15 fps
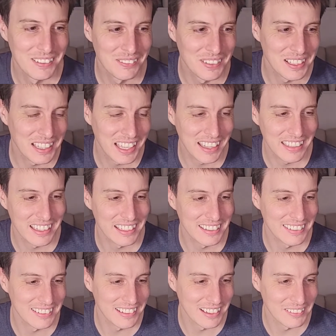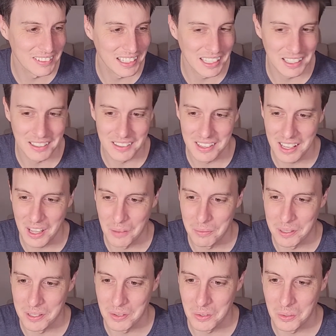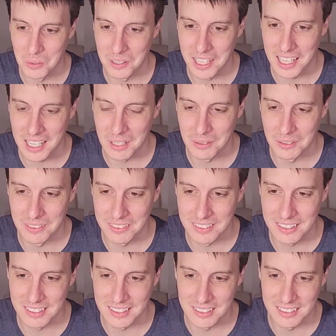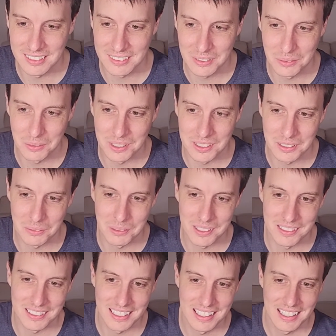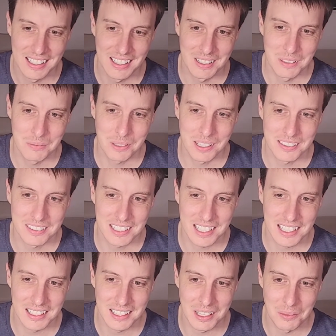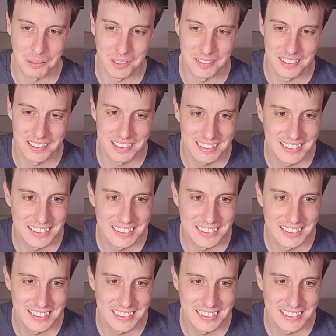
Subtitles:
I'm glad that you don't have to get up at all hours to watch, but appreciate you coming.